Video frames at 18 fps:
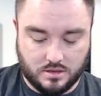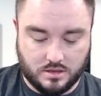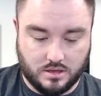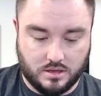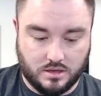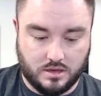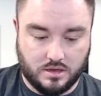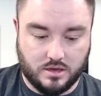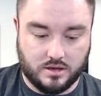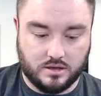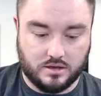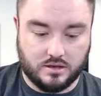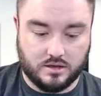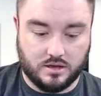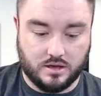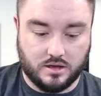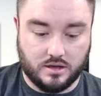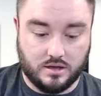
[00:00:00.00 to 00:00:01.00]
Young
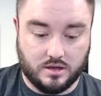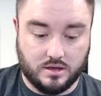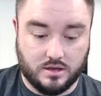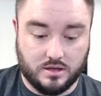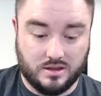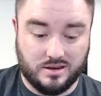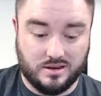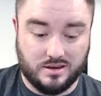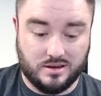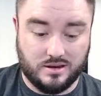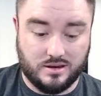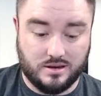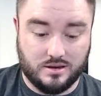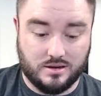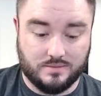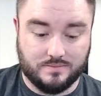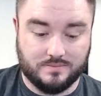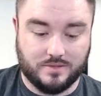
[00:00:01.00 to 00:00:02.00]
Gun.
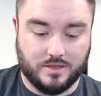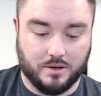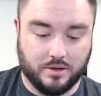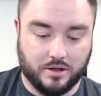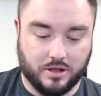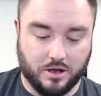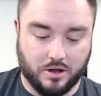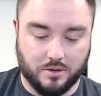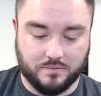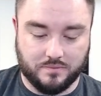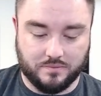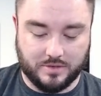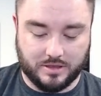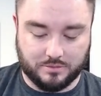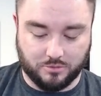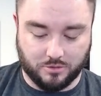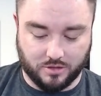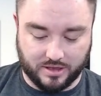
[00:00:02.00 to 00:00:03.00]
There we go.
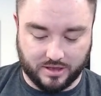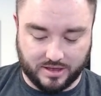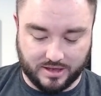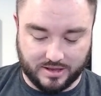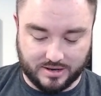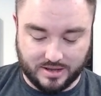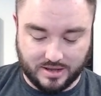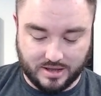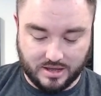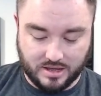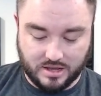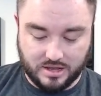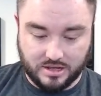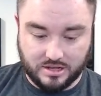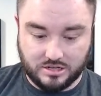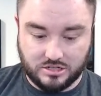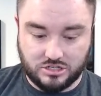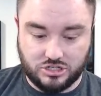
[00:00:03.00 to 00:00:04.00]
That's more like it.
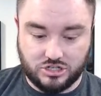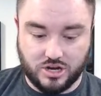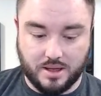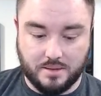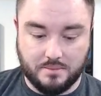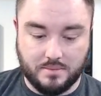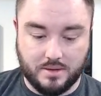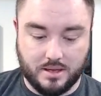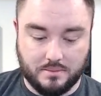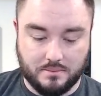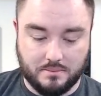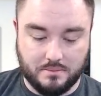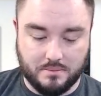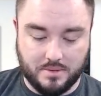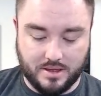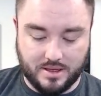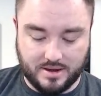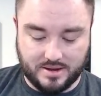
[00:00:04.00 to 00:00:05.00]
Gem
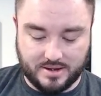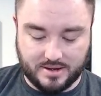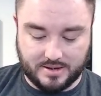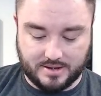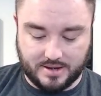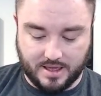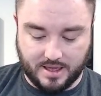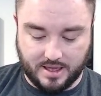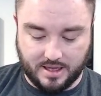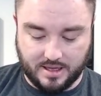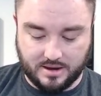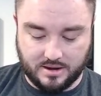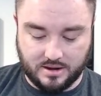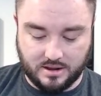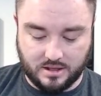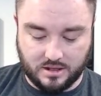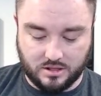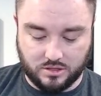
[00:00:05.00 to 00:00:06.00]
Mint
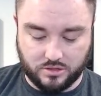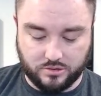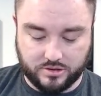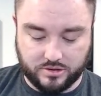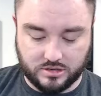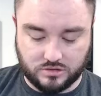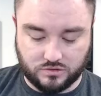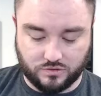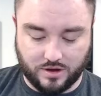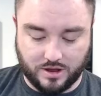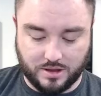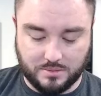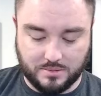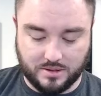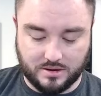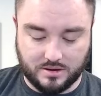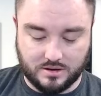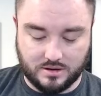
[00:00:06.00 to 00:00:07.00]
10 Lucas
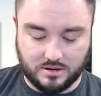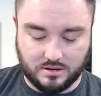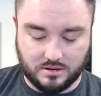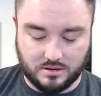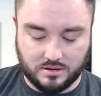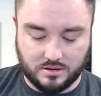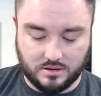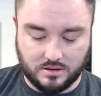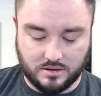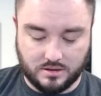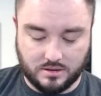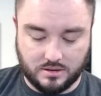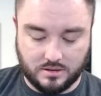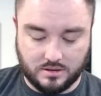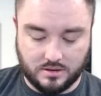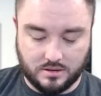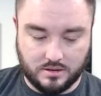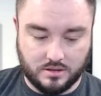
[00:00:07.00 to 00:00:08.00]
Raymond.
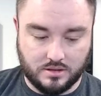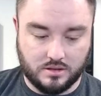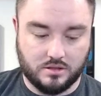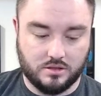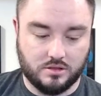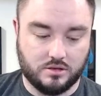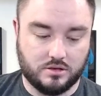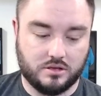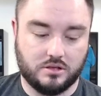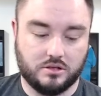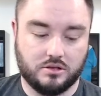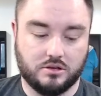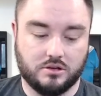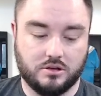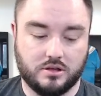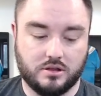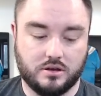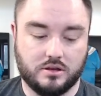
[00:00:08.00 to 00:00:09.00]
Looking
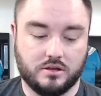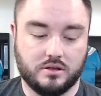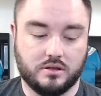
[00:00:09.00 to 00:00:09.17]
good.